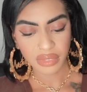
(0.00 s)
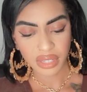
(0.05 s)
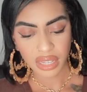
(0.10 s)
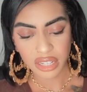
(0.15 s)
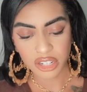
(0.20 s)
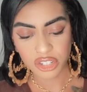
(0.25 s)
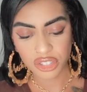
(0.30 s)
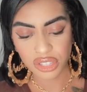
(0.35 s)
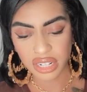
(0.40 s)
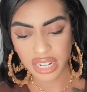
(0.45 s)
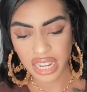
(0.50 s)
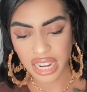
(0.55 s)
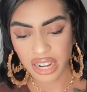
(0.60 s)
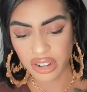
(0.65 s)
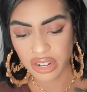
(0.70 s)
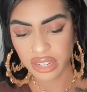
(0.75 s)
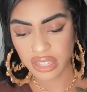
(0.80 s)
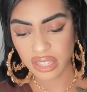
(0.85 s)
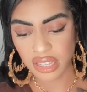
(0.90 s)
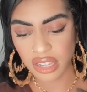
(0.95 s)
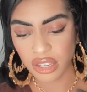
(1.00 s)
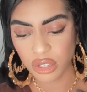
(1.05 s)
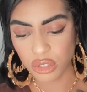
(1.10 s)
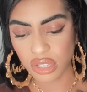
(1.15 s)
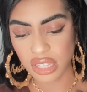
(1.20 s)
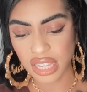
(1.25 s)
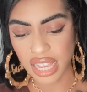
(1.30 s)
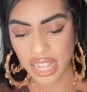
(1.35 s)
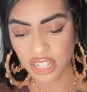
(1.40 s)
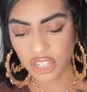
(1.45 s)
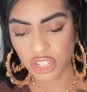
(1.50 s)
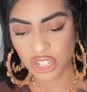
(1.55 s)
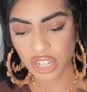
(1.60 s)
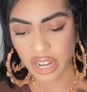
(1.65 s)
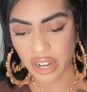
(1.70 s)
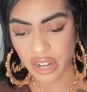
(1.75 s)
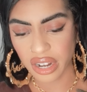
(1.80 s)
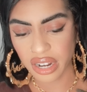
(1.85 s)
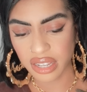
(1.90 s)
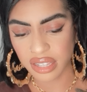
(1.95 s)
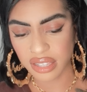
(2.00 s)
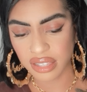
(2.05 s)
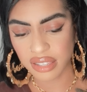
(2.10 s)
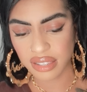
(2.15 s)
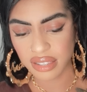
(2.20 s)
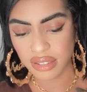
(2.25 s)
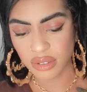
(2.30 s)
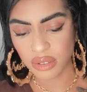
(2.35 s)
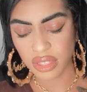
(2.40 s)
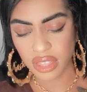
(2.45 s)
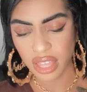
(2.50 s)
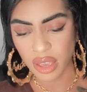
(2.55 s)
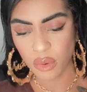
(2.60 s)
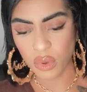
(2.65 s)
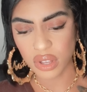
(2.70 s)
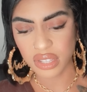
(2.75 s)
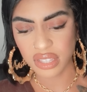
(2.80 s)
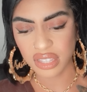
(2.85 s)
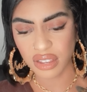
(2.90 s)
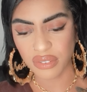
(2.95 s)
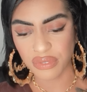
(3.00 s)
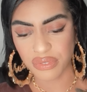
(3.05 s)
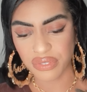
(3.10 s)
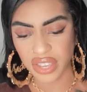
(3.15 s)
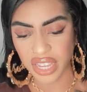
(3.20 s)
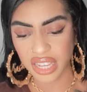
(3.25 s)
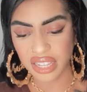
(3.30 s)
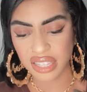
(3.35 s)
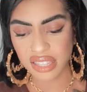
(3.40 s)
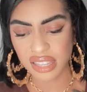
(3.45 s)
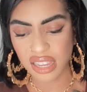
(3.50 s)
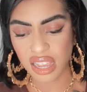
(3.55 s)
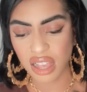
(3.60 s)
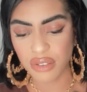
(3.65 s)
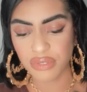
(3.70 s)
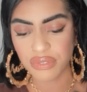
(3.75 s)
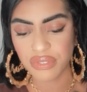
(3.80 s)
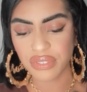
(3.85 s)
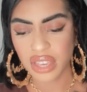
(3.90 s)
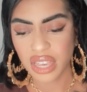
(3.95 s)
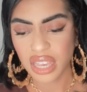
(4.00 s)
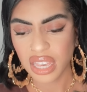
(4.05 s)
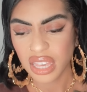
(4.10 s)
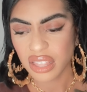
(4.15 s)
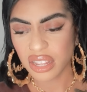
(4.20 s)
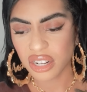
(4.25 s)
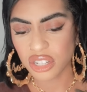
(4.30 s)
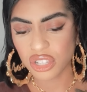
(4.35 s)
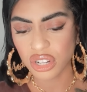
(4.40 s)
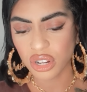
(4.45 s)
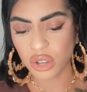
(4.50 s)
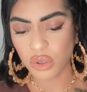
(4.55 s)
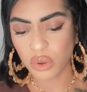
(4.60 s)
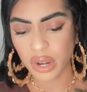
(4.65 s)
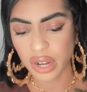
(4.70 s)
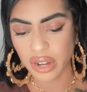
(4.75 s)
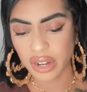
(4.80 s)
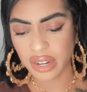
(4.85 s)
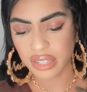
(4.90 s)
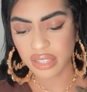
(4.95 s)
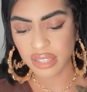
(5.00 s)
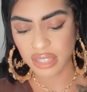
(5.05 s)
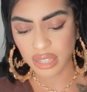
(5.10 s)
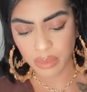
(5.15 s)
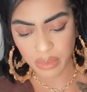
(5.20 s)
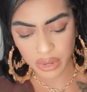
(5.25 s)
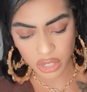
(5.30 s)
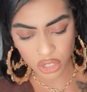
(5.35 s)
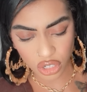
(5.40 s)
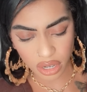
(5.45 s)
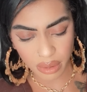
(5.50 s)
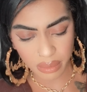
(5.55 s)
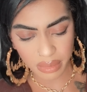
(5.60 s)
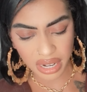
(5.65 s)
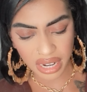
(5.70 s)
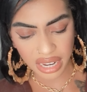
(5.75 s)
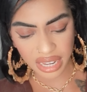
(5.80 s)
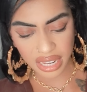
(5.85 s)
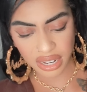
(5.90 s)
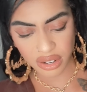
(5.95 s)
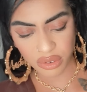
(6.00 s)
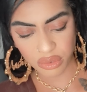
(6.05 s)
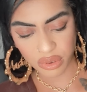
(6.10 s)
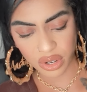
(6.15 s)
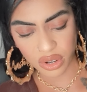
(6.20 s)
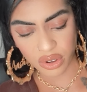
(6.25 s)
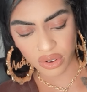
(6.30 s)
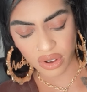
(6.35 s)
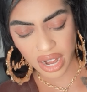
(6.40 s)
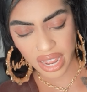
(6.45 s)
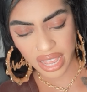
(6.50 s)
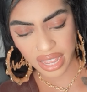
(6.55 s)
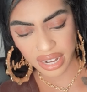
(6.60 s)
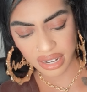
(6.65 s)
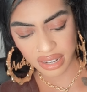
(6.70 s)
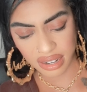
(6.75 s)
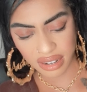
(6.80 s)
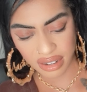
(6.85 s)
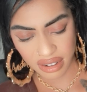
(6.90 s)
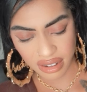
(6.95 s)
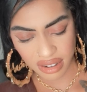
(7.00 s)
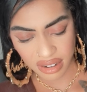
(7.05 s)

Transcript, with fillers: There's an Aries, Leo, Sagittarius that wants to fix stuff. There's an Aquarius, Libra, Gemini, and regret.